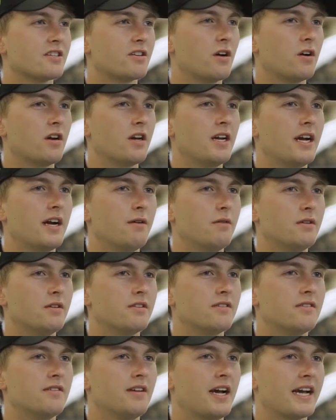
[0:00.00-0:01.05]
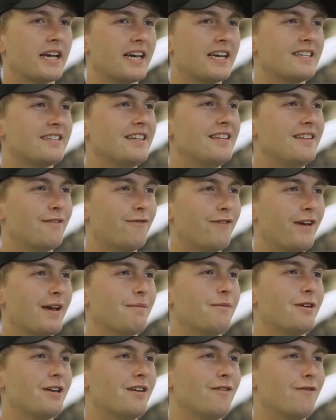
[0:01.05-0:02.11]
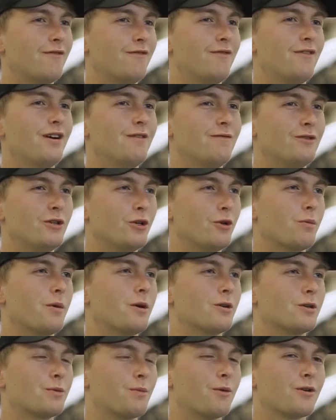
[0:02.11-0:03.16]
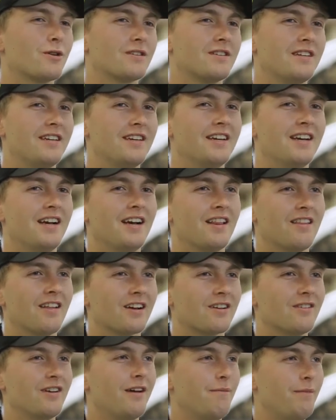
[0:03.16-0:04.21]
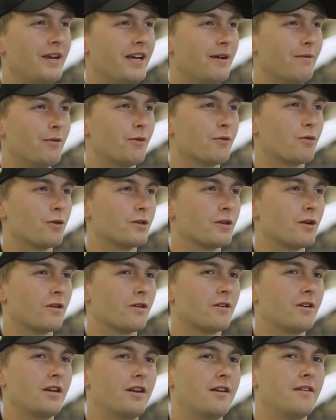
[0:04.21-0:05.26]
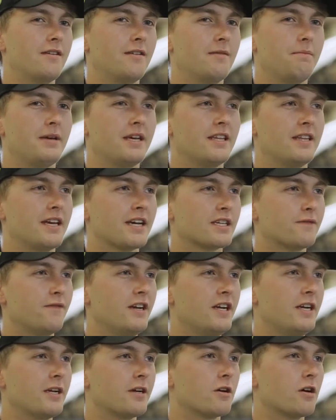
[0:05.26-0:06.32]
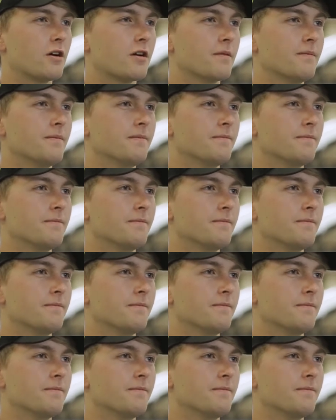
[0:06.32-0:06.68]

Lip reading: started, I was, I guess, in the family of Junior Motorsports, and luckily I've been able to return and be in the Xfinity car.